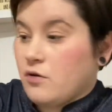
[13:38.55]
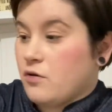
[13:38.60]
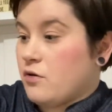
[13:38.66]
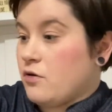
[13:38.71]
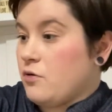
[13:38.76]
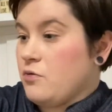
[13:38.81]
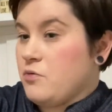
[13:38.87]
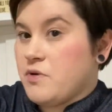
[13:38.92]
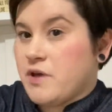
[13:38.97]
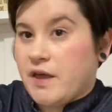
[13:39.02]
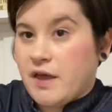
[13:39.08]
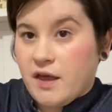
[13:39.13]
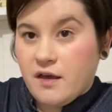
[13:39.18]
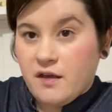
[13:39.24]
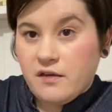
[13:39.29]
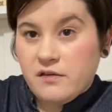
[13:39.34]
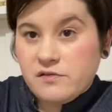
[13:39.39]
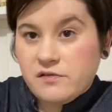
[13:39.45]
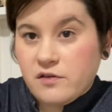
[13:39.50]

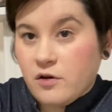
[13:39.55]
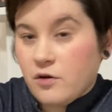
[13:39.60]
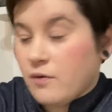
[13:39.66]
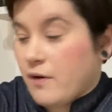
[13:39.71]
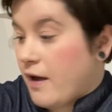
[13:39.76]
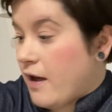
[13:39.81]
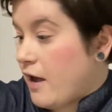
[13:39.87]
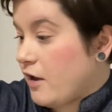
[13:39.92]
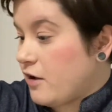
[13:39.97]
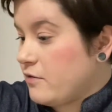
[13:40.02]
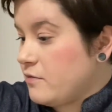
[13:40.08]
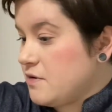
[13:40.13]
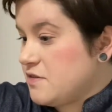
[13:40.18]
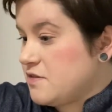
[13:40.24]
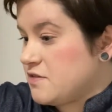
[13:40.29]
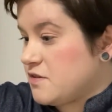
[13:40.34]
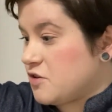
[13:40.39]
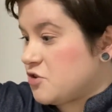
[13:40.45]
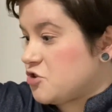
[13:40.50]
Okay, so
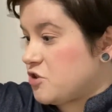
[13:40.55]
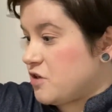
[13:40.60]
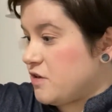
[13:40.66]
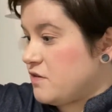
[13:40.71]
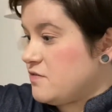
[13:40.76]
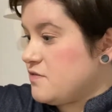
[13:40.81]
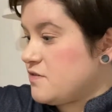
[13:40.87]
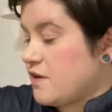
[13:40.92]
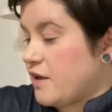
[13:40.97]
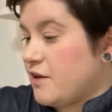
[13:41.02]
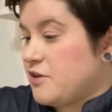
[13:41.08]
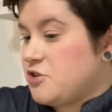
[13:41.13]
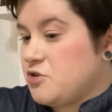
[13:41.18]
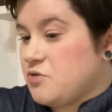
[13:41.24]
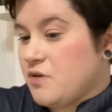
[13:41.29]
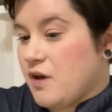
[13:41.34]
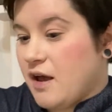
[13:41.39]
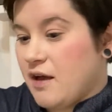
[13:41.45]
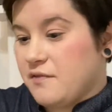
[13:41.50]
acquisitions. I
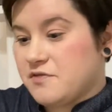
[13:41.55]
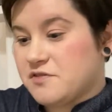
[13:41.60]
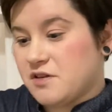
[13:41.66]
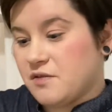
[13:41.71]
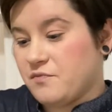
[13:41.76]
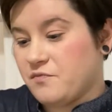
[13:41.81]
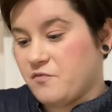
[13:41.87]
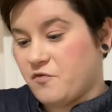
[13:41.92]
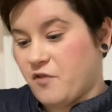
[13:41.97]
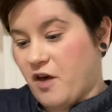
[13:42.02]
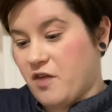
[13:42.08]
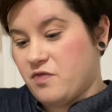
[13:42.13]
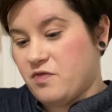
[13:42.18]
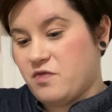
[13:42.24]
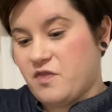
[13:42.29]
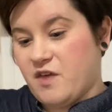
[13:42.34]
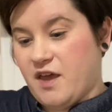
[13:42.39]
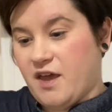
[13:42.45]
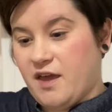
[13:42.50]
do have some
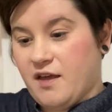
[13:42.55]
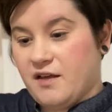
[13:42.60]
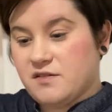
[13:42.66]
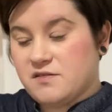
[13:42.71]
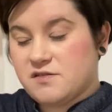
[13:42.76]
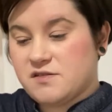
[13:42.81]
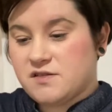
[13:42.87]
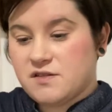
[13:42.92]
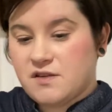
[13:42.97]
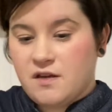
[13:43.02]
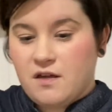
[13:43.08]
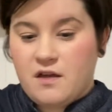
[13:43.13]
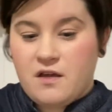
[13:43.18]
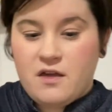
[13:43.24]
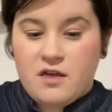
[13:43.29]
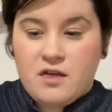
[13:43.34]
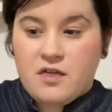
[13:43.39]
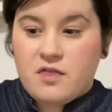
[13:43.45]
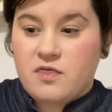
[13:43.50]
fun things
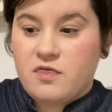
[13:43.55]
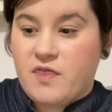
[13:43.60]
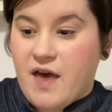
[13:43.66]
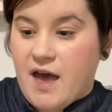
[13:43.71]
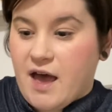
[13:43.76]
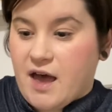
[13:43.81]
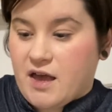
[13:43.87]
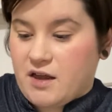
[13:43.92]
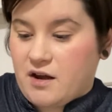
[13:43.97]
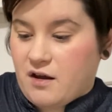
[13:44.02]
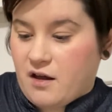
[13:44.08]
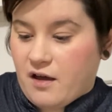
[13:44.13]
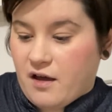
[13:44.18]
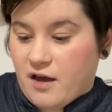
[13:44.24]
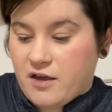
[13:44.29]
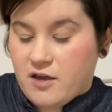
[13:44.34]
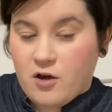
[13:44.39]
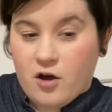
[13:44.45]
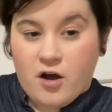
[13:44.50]
that
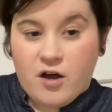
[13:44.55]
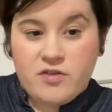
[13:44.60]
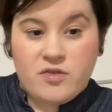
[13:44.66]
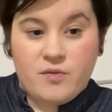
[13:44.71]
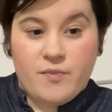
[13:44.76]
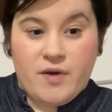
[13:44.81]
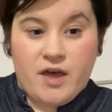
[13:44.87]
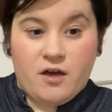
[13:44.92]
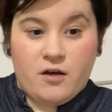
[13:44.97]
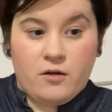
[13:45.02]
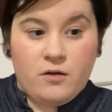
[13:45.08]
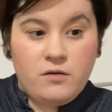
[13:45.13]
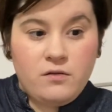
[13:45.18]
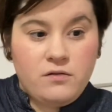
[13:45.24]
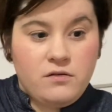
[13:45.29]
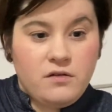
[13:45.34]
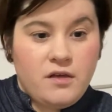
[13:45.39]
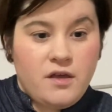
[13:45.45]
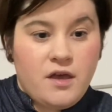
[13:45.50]
I got in the
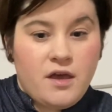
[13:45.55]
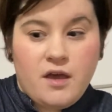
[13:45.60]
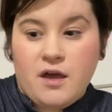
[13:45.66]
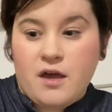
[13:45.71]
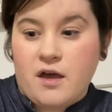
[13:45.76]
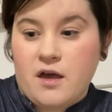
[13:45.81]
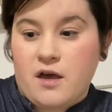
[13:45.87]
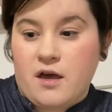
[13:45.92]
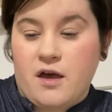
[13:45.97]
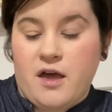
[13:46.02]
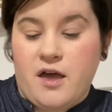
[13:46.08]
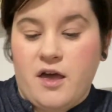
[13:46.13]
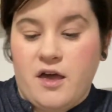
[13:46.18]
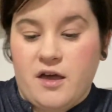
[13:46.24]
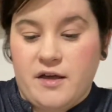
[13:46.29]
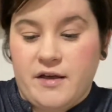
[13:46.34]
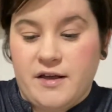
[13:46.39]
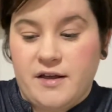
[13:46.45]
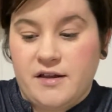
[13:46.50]
mail,
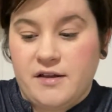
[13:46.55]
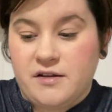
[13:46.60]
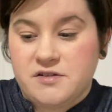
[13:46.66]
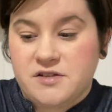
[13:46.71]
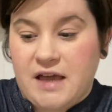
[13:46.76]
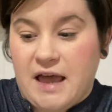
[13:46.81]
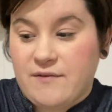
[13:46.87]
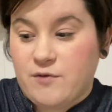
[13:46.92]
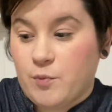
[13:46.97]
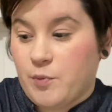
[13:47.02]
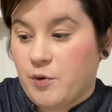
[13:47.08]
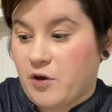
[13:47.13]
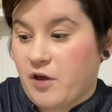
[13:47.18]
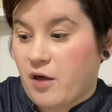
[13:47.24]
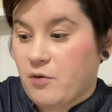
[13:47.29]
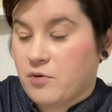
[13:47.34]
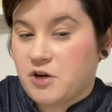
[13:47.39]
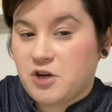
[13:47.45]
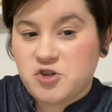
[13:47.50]
and I have a book
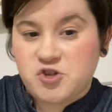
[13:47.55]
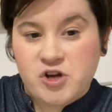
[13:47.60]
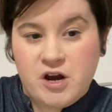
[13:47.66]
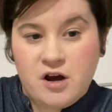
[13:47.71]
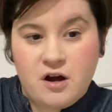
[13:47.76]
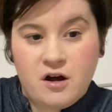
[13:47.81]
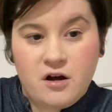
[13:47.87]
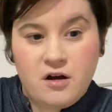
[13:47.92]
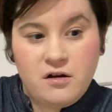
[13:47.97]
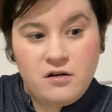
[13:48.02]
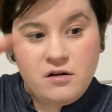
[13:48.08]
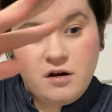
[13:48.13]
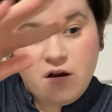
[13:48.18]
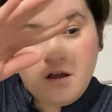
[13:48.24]
I want to share.